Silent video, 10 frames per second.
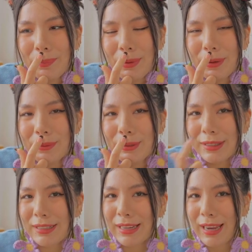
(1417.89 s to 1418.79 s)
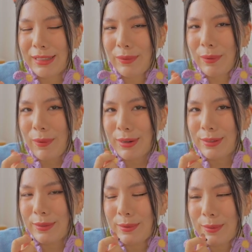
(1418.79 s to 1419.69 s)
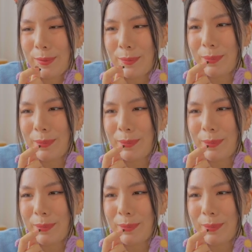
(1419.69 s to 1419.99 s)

you know, just in case if you wanted to